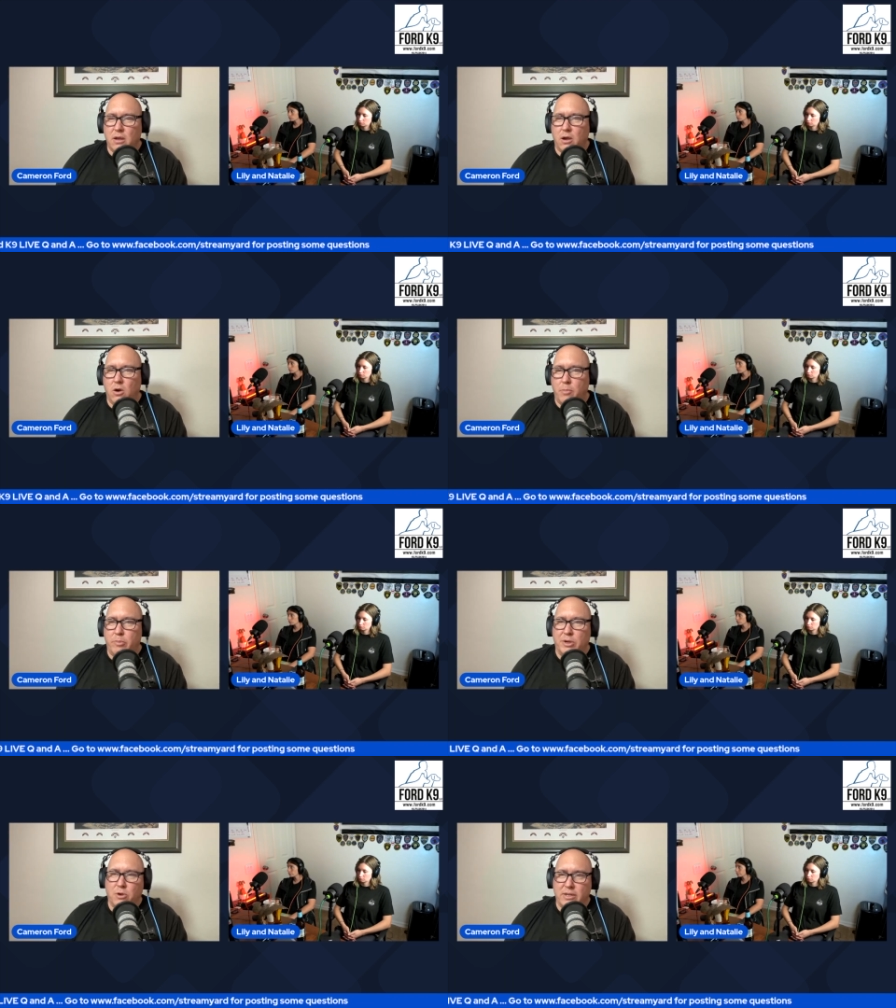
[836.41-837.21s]
I put
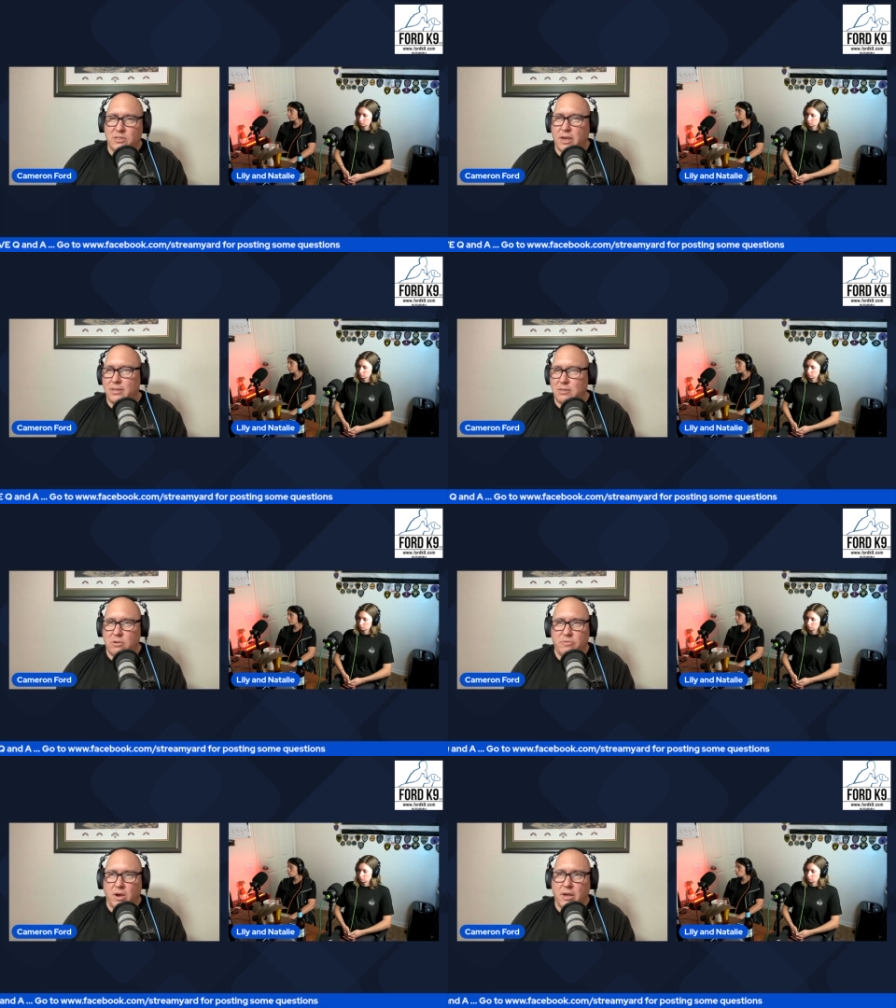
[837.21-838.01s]
my dog inside, see what
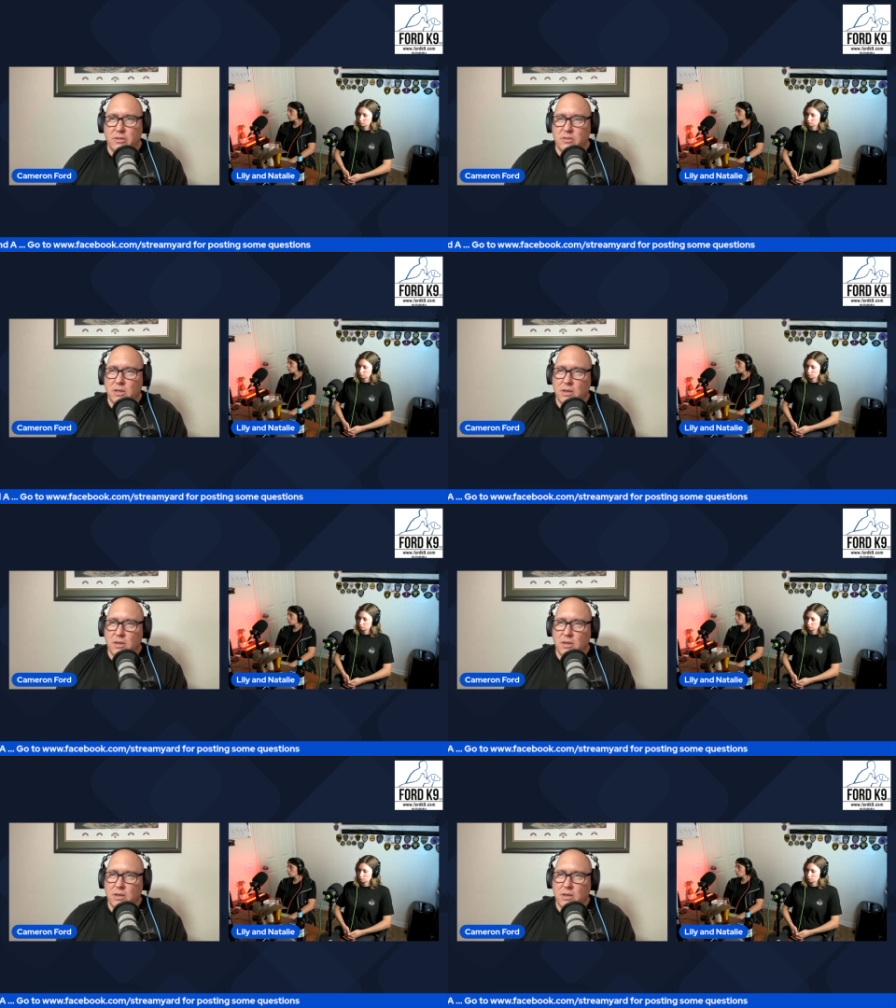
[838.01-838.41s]
it finds.